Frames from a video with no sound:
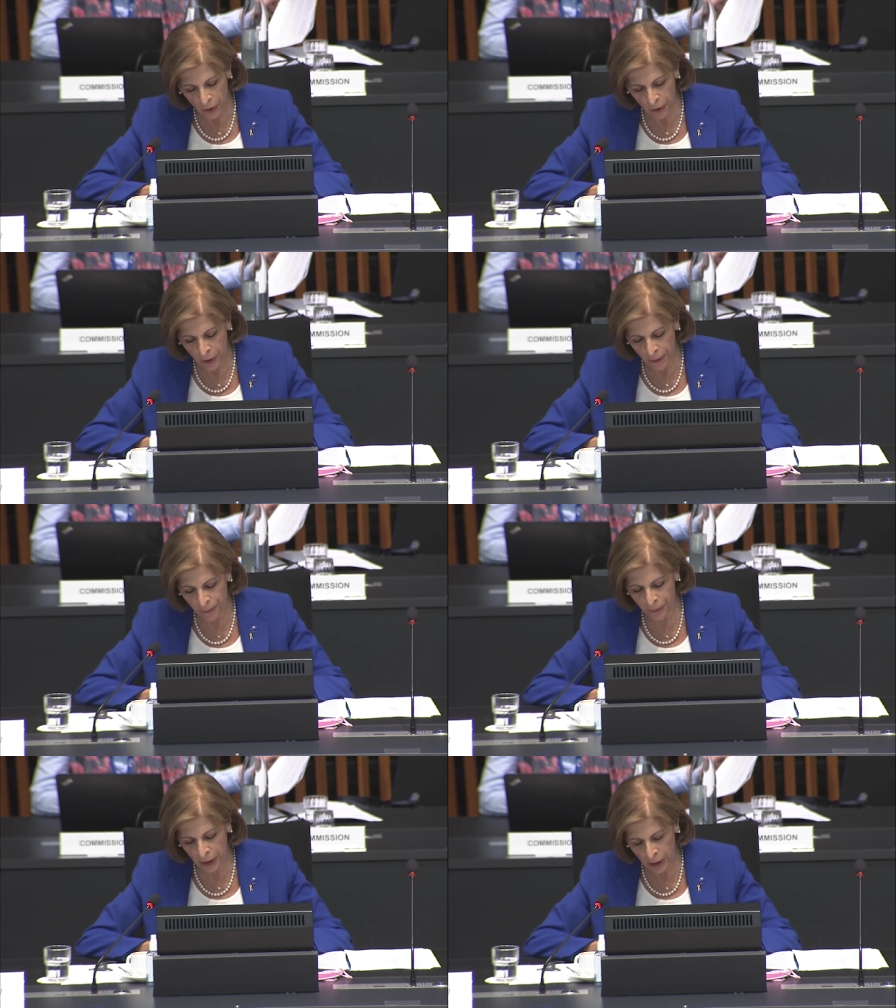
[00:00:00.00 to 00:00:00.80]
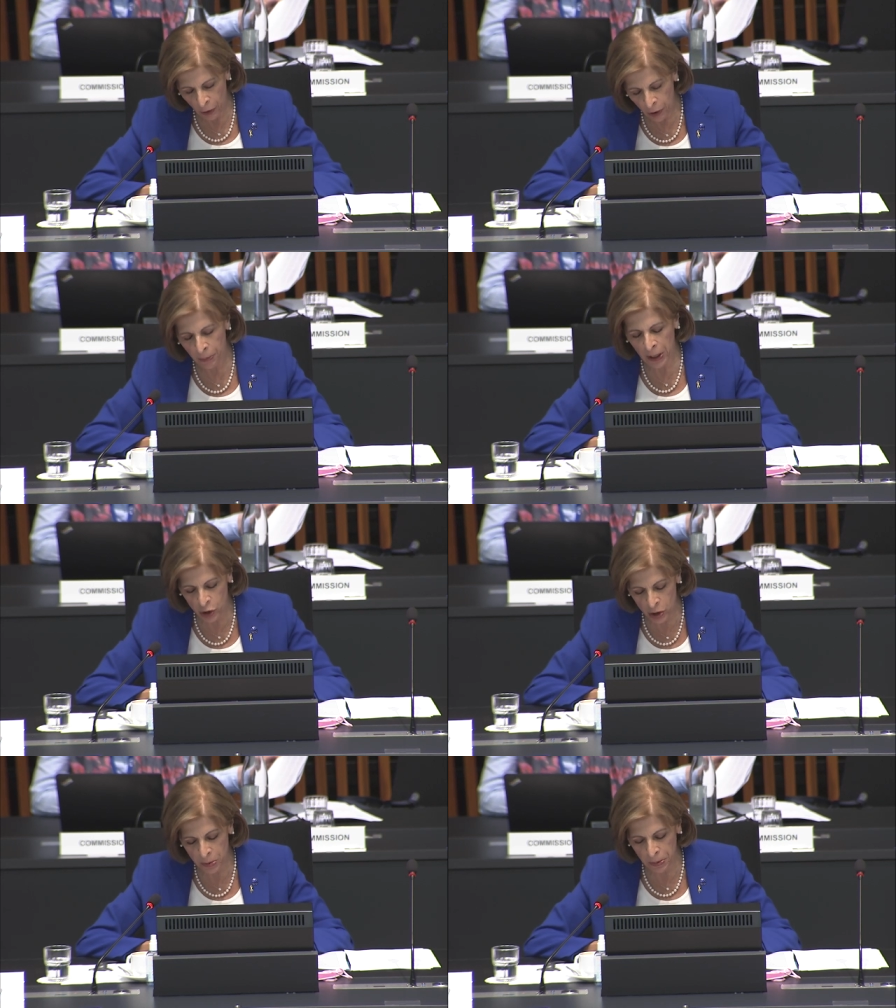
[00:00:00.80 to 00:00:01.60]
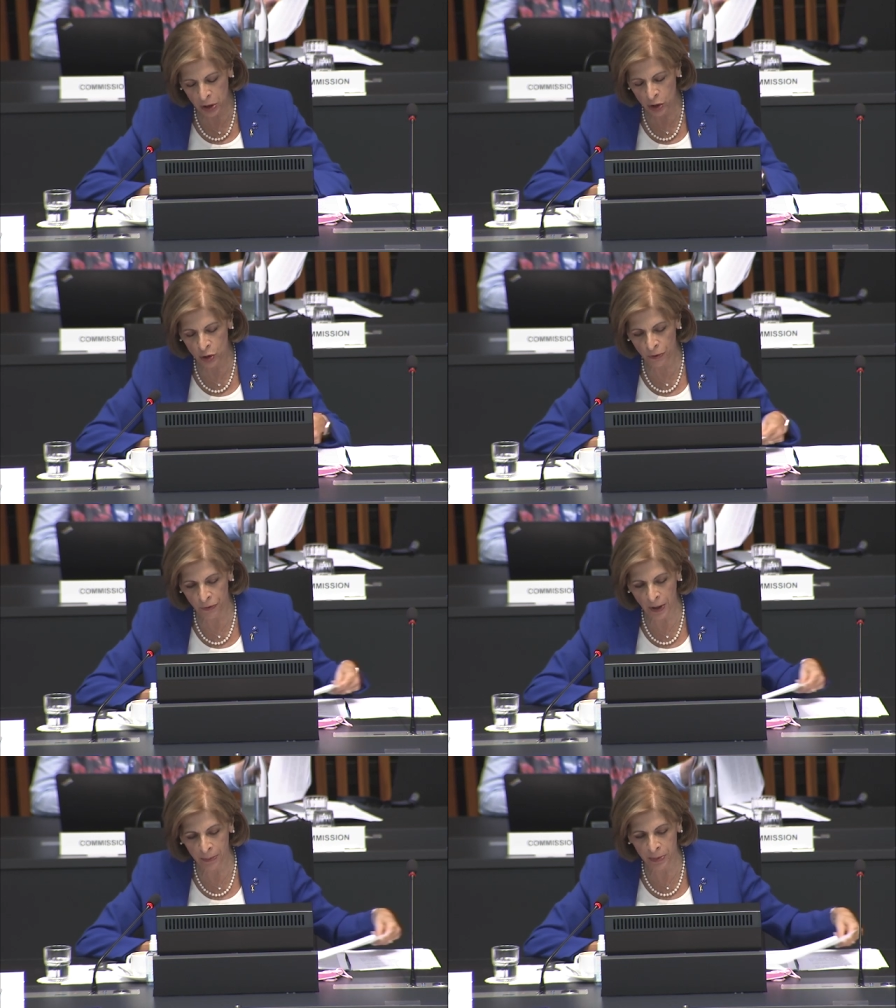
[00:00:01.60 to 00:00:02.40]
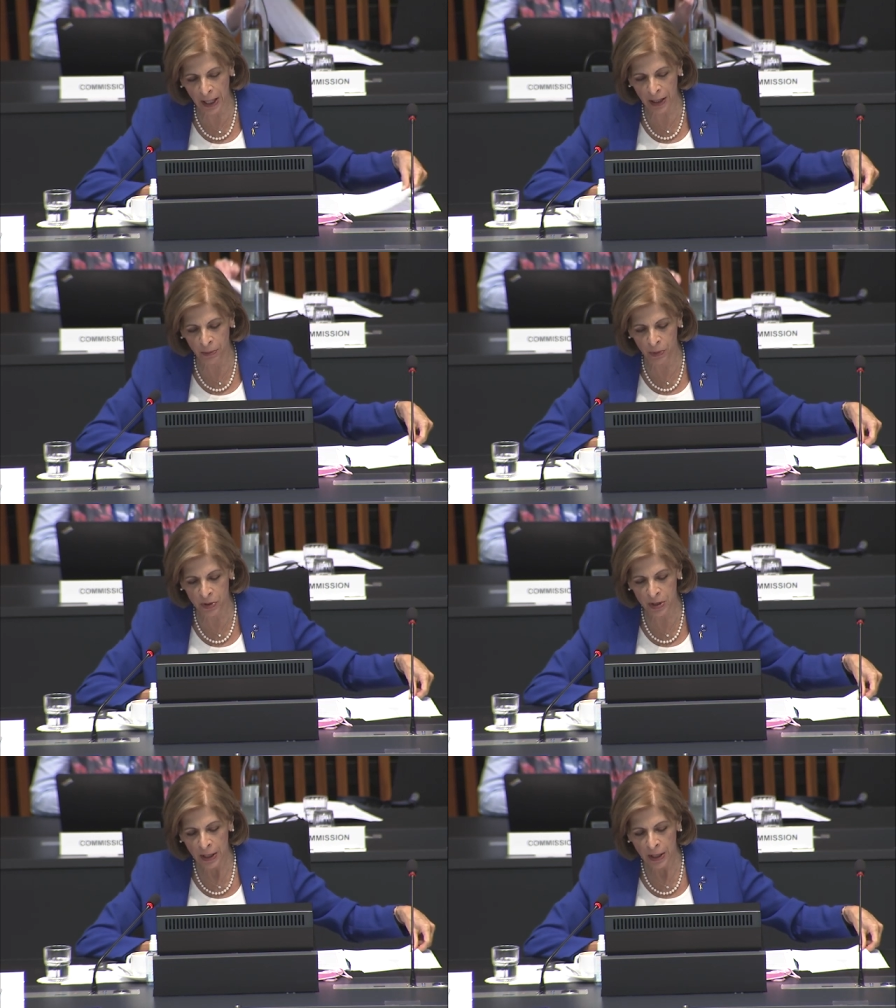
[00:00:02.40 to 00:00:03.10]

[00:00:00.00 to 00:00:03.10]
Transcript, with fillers: um, on a major species of farmed animals,